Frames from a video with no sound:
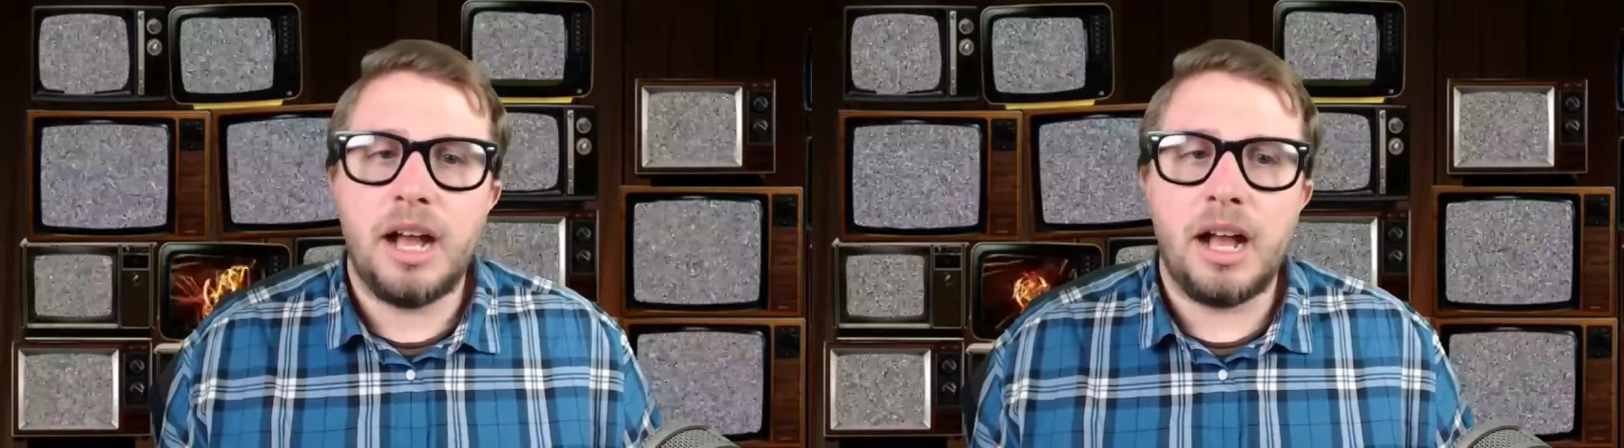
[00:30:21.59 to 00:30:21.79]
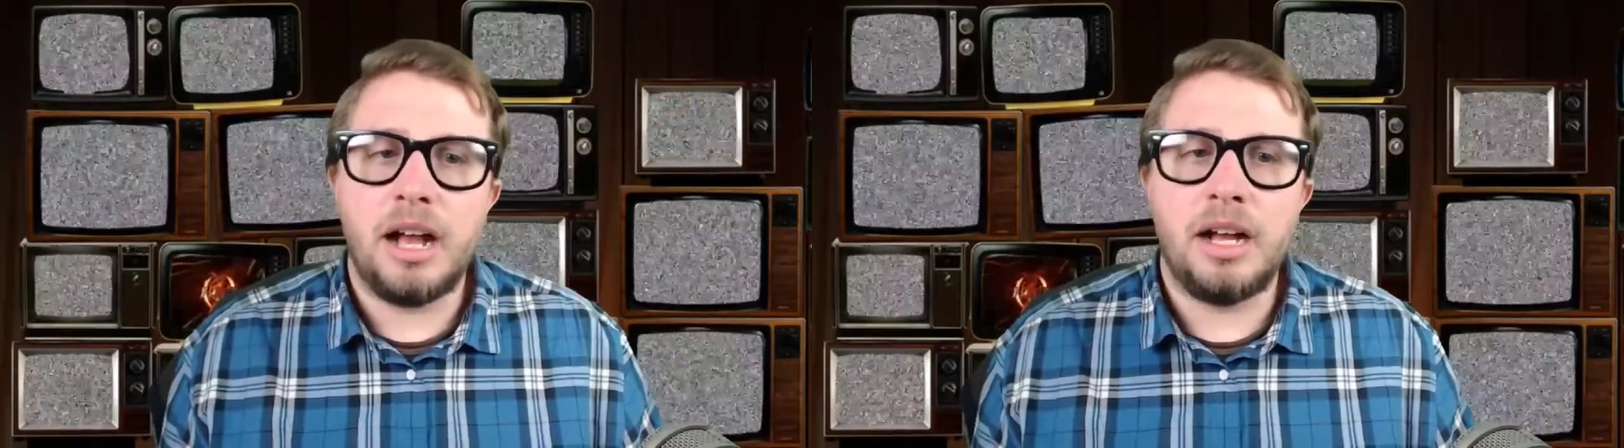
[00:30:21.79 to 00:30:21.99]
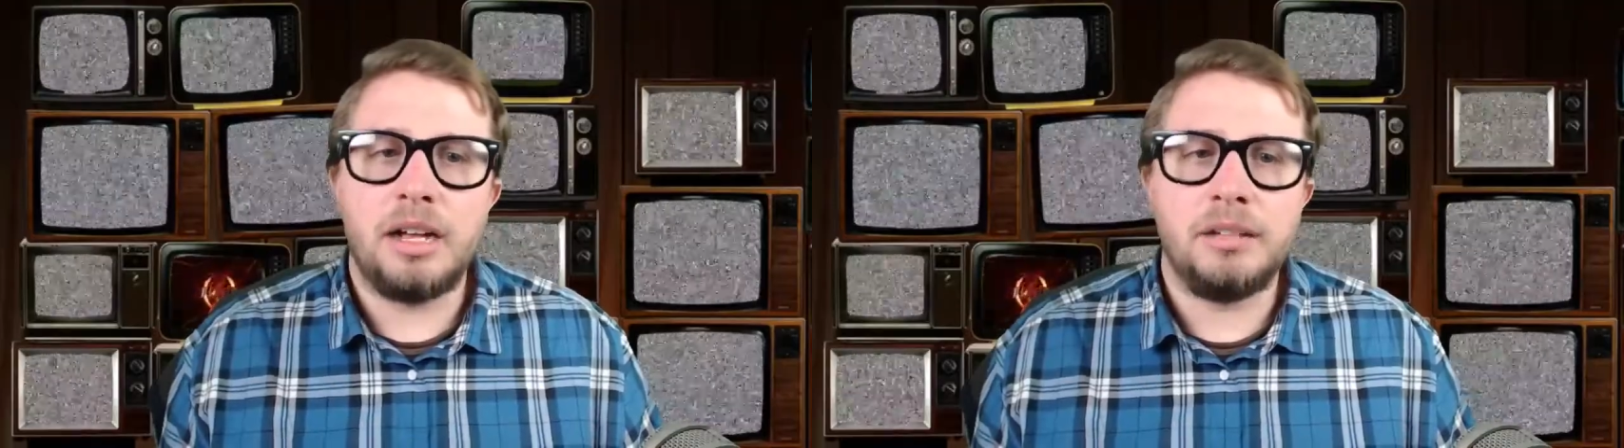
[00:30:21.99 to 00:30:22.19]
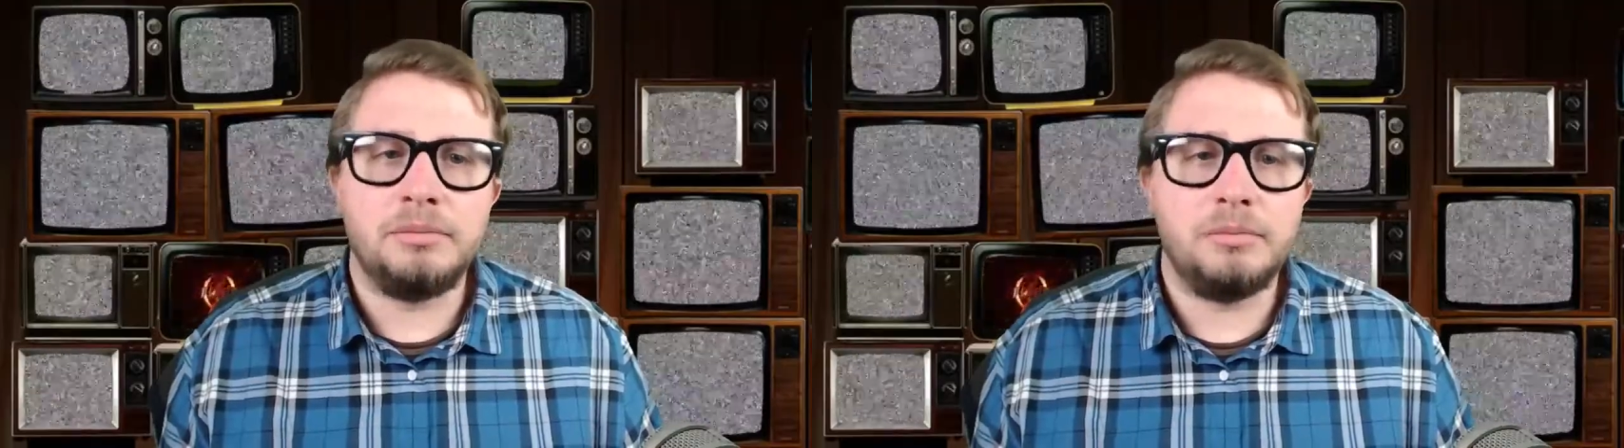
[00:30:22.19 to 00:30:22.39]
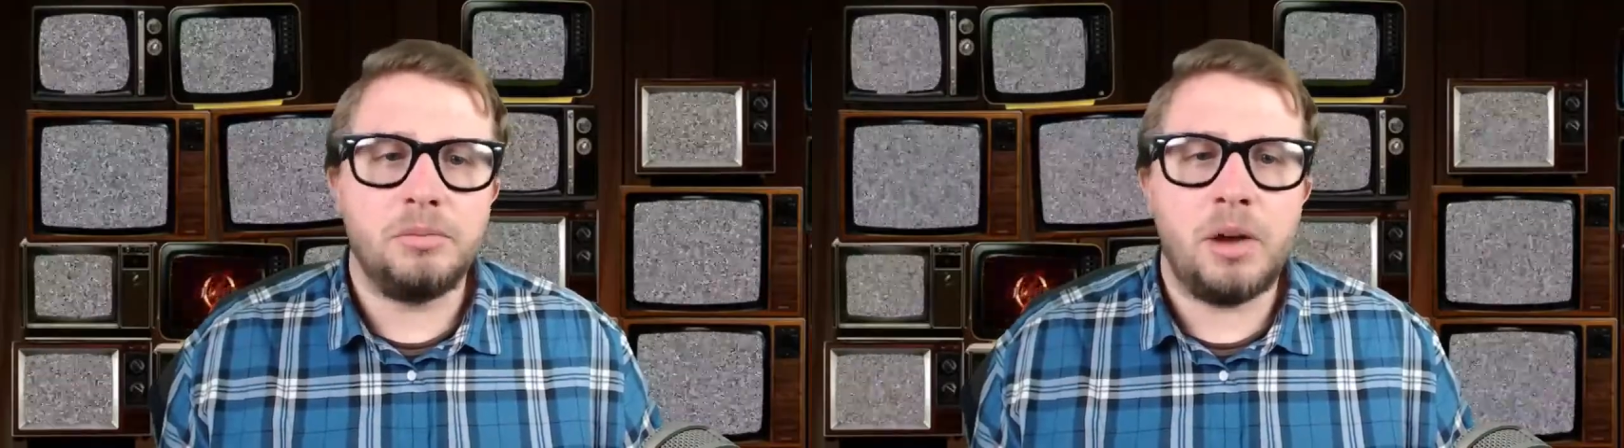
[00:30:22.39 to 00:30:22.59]

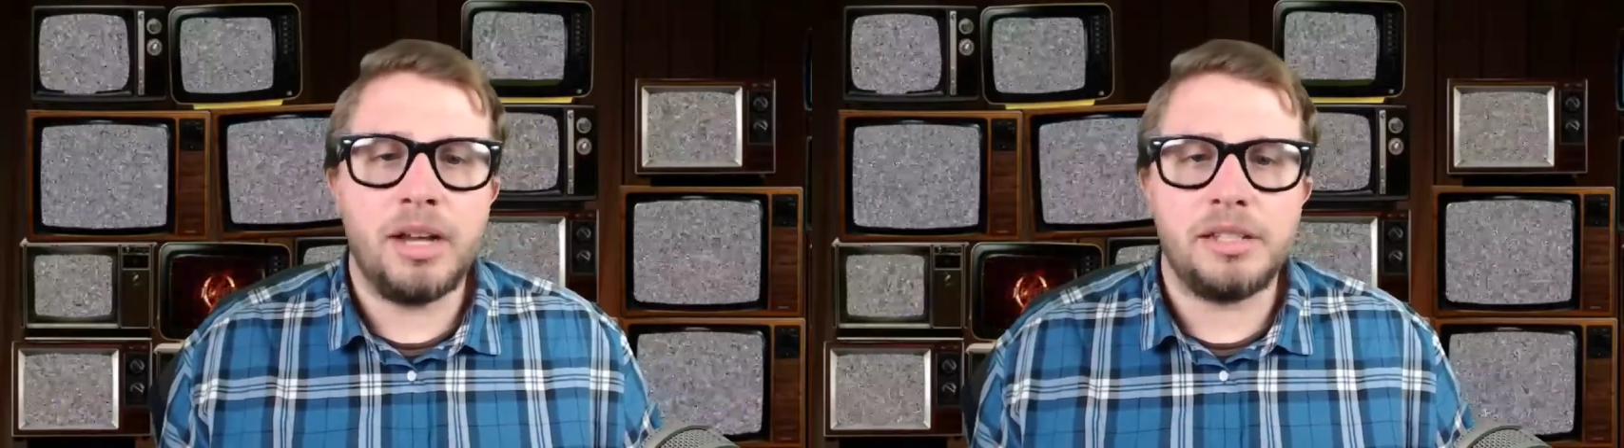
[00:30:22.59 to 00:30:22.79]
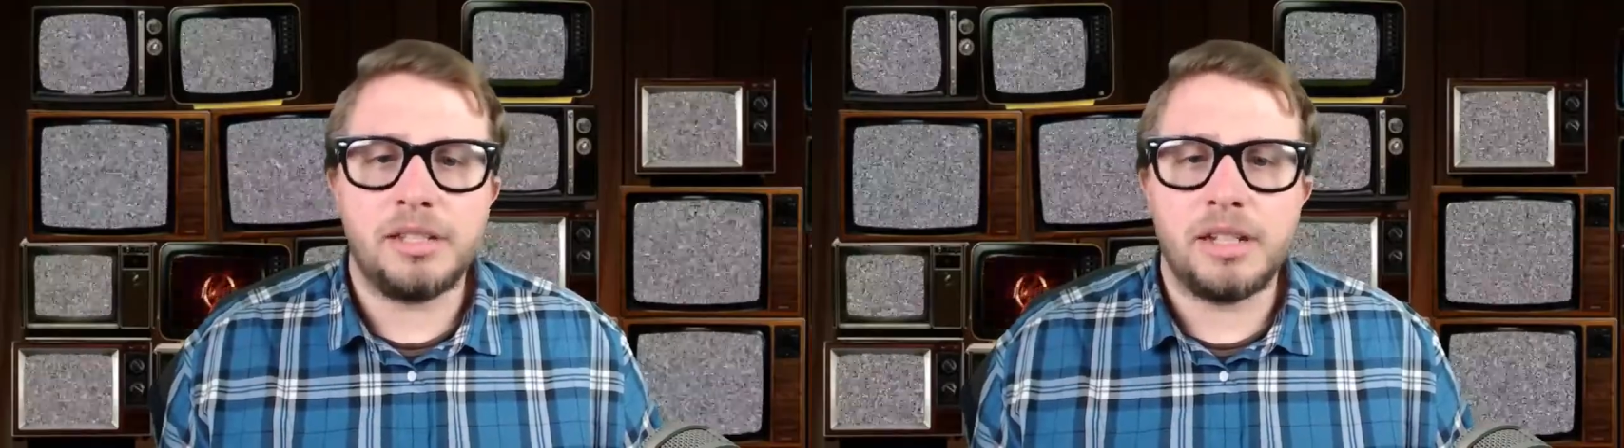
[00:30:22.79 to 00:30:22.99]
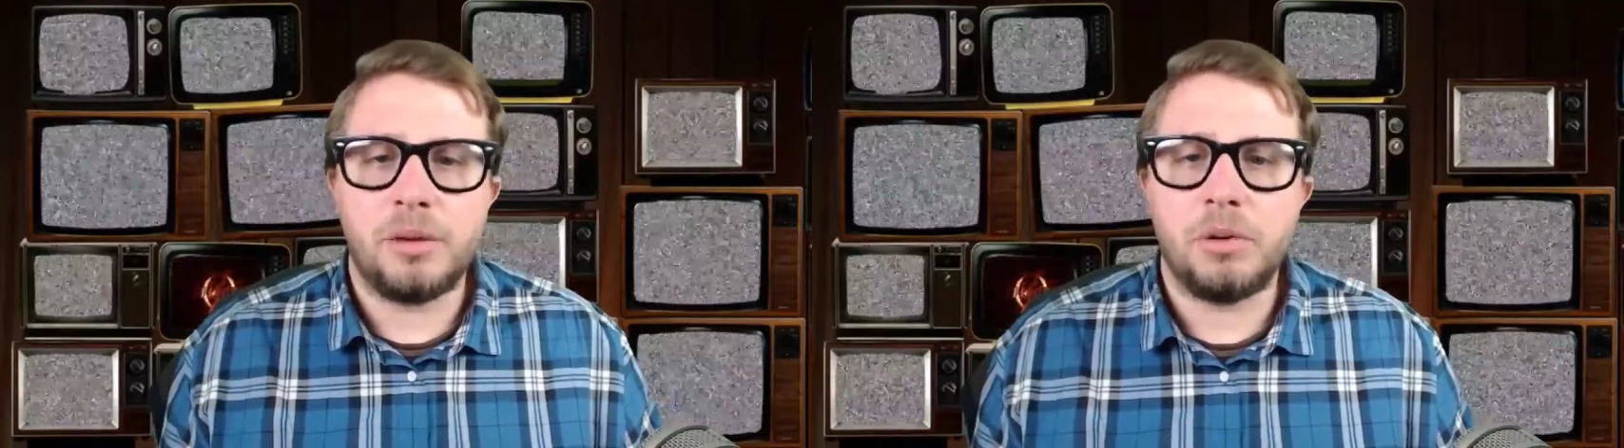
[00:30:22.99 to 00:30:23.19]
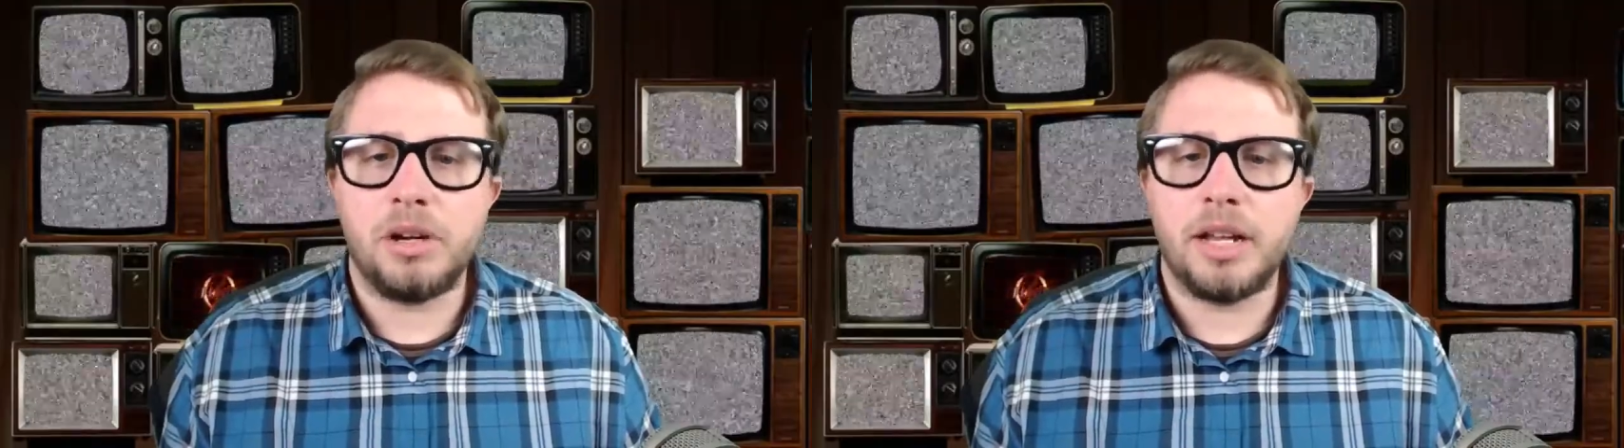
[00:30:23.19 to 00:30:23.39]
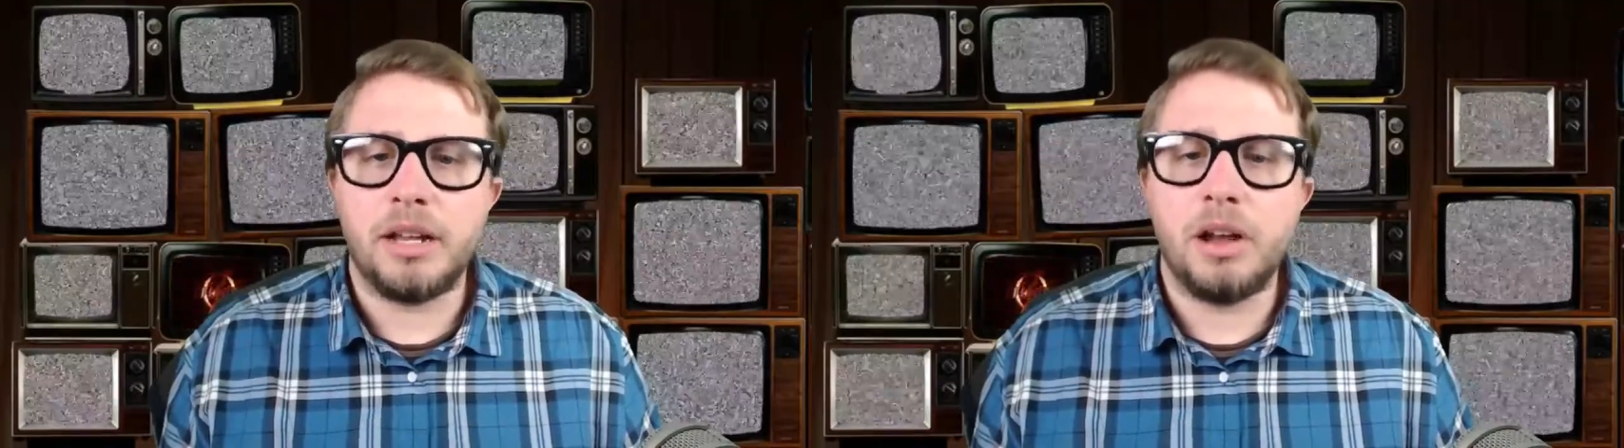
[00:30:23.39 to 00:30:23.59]
Why is this not
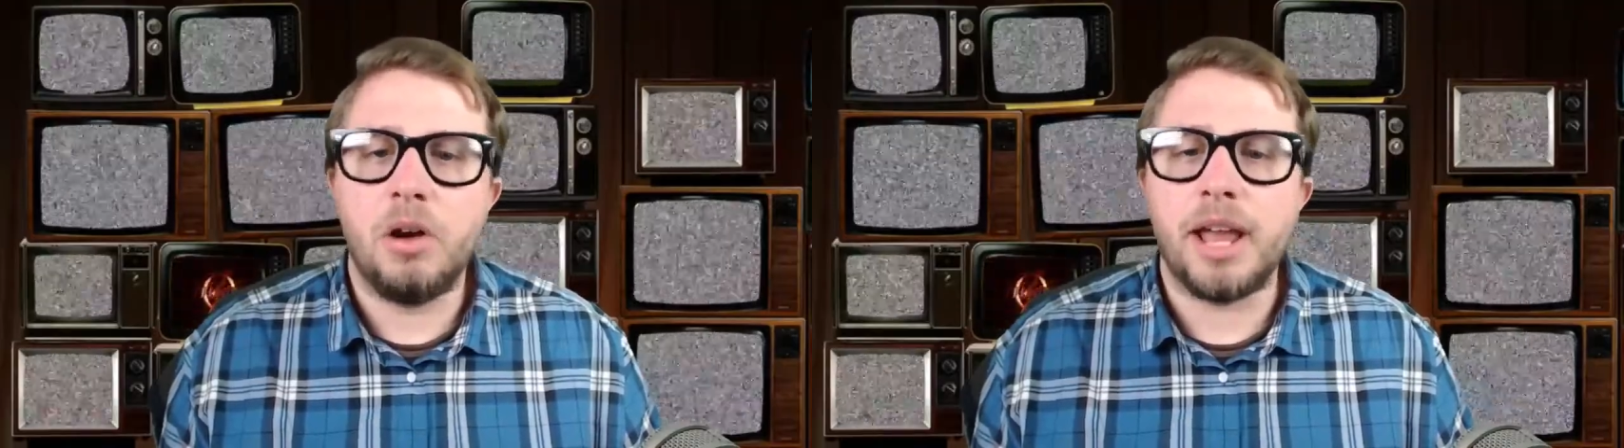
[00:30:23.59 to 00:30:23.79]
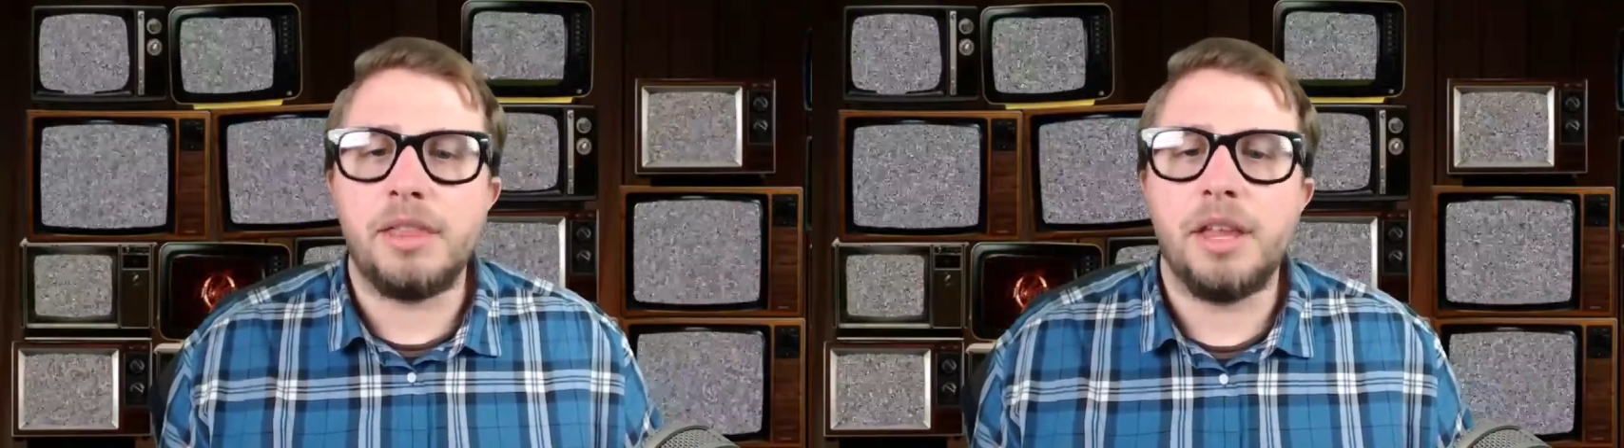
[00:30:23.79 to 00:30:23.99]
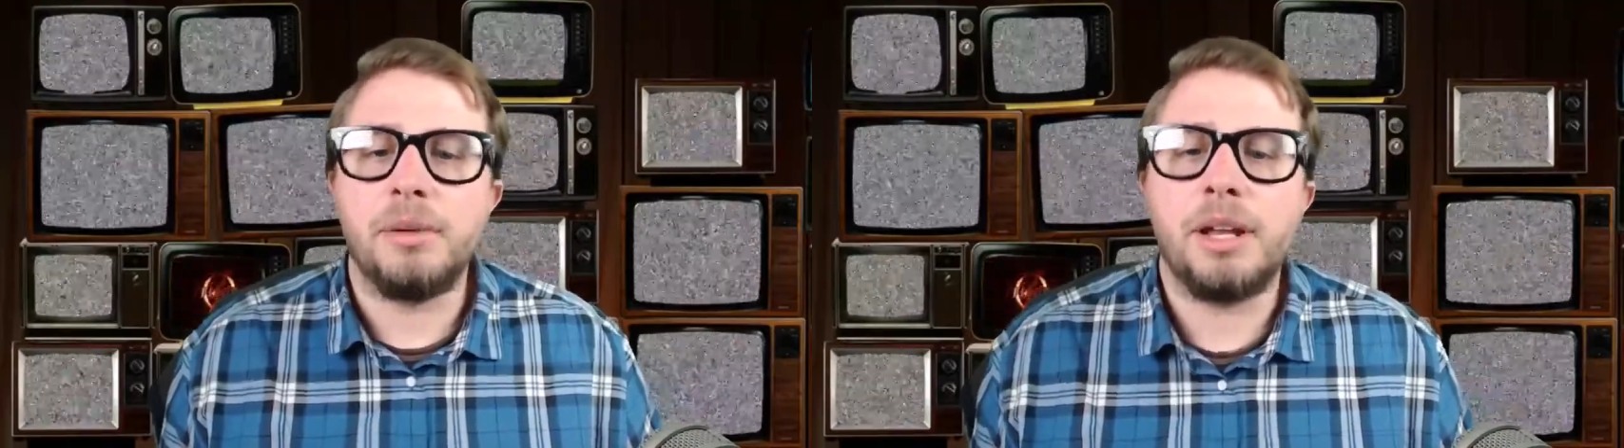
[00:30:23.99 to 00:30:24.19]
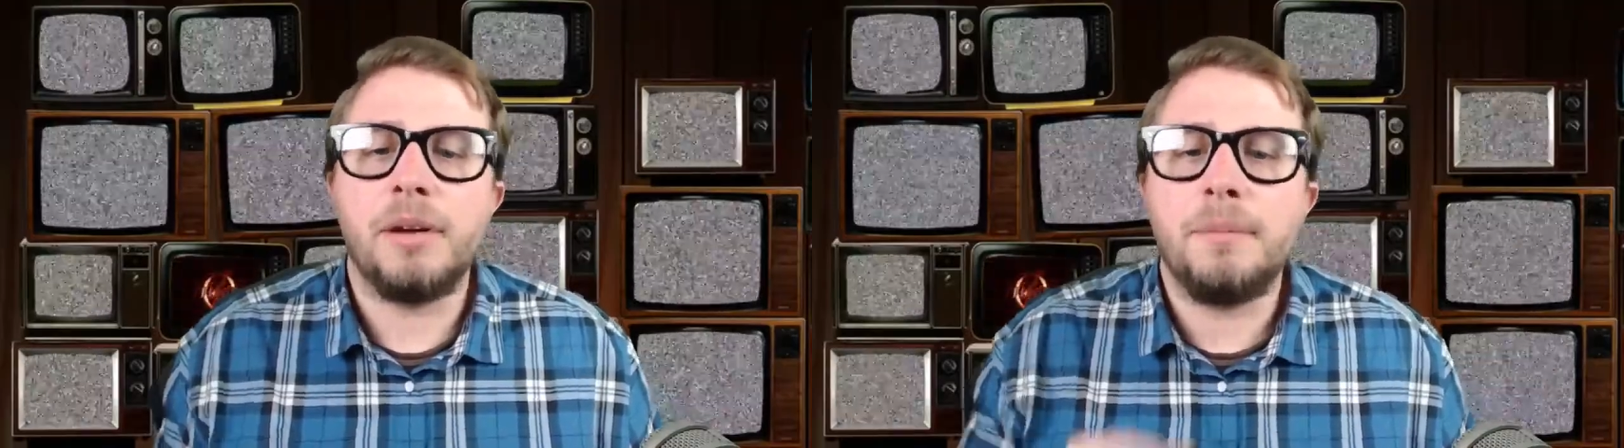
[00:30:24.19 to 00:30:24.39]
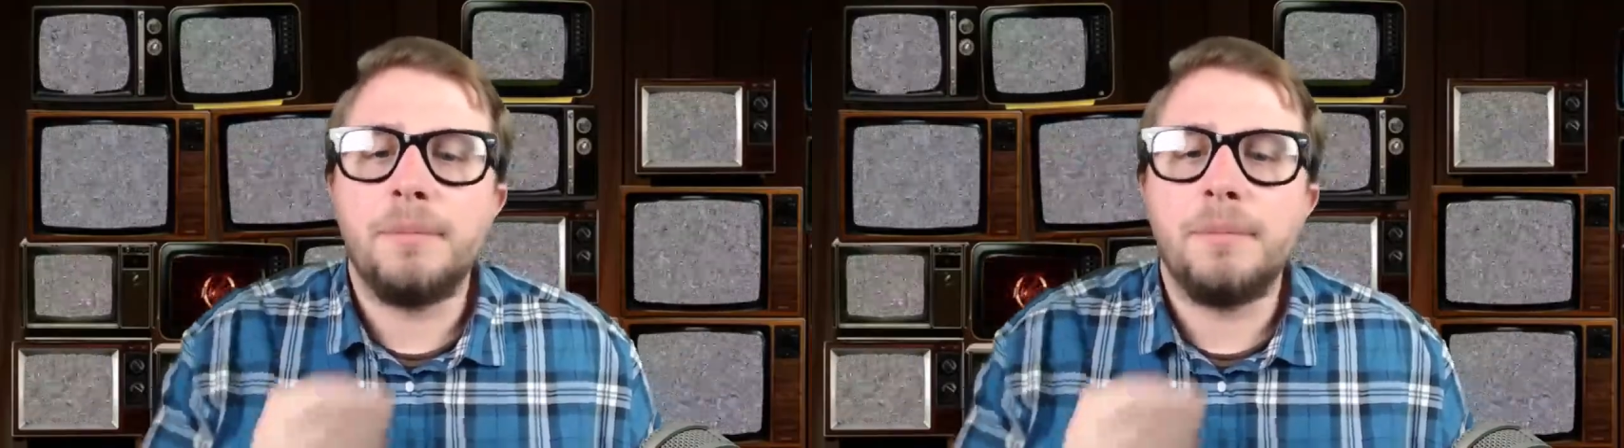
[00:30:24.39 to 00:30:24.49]
working? Okay, there we go.